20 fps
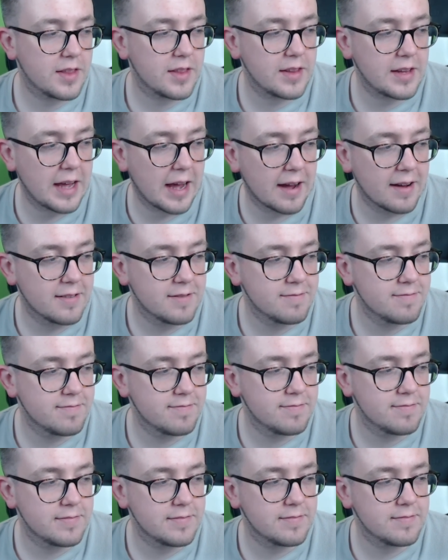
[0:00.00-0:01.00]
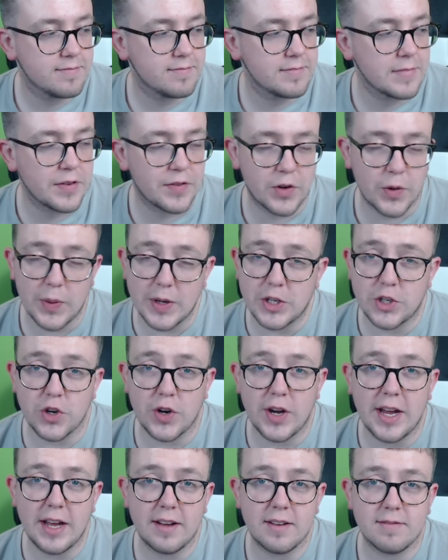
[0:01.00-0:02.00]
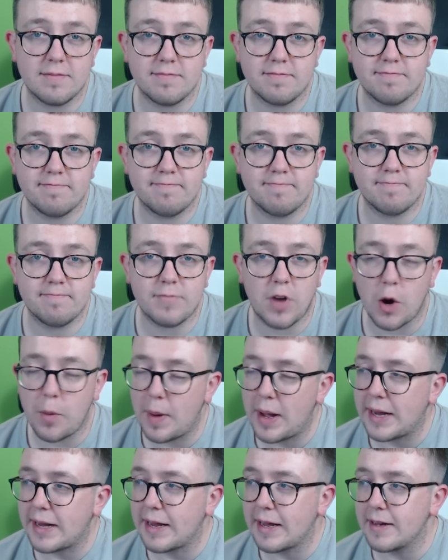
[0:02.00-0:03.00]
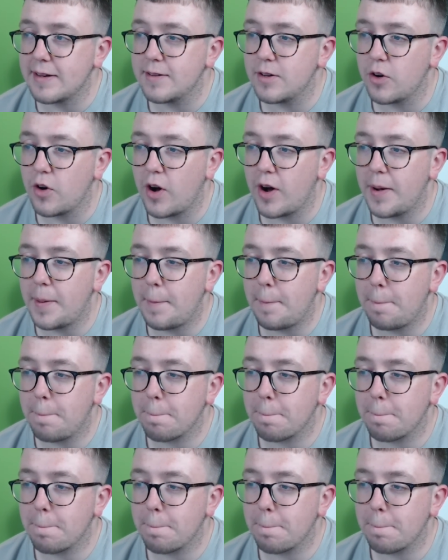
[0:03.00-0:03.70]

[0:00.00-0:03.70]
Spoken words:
Yeah, if you enjoy it, I'll make it. All right.